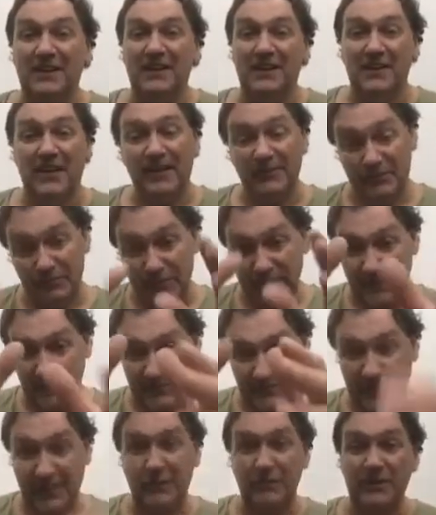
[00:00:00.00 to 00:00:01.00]
That's me,
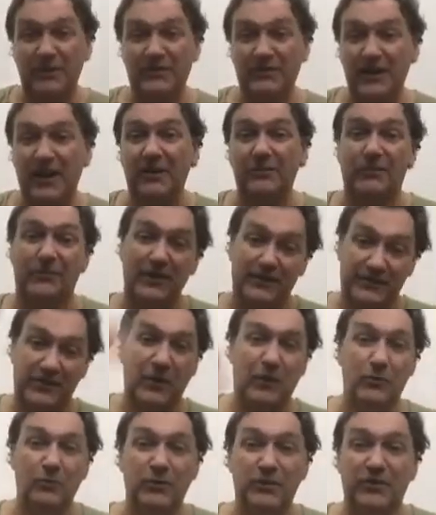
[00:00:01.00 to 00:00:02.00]
serious stuff. Let's
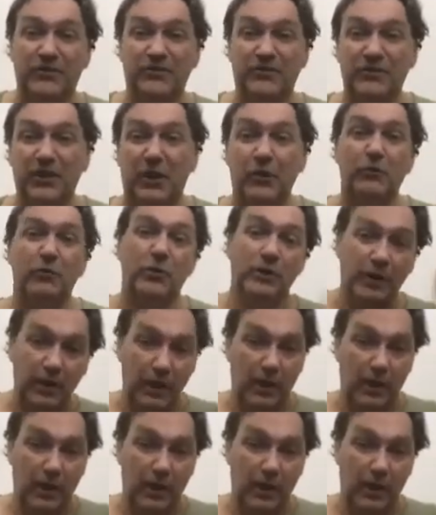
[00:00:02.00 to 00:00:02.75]
get on with the show.